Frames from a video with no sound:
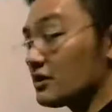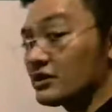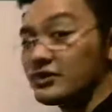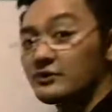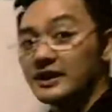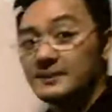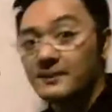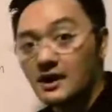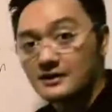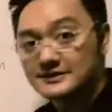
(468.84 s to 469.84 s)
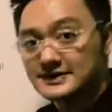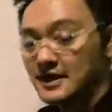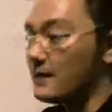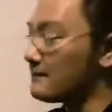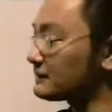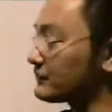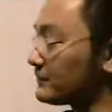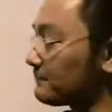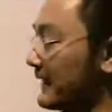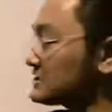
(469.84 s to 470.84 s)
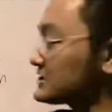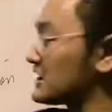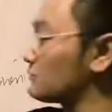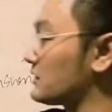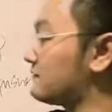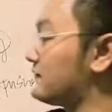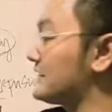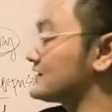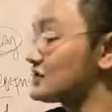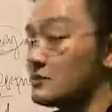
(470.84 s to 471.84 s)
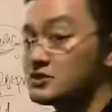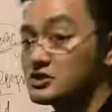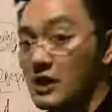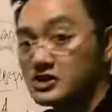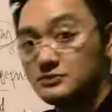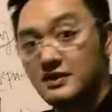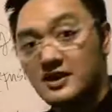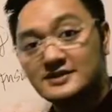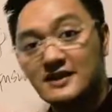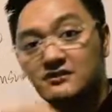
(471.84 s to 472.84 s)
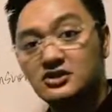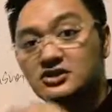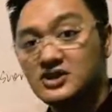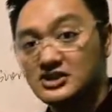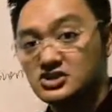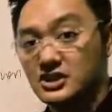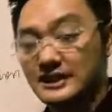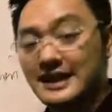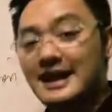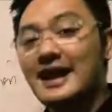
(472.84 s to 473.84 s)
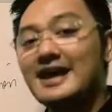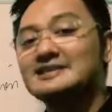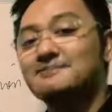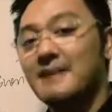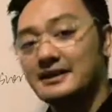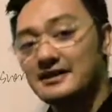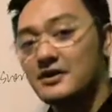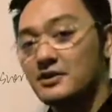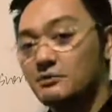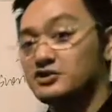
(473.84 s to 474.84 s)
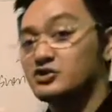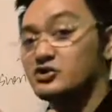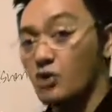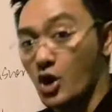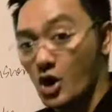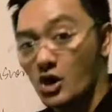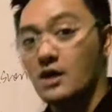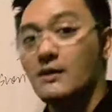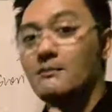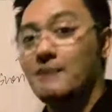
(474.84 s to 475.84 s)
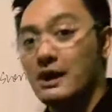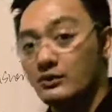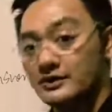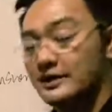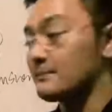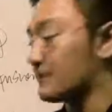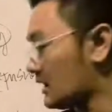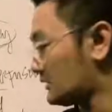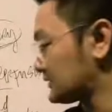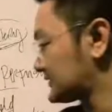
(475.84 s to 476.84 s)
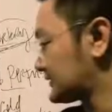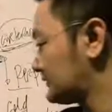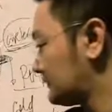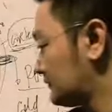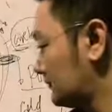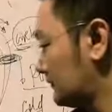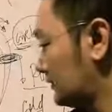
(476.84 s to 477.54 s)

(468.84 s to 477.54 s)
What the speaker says: Weak or thready pulse. But for patient with venous obstruction because of congestion, expected that there will be strong bounding pulse.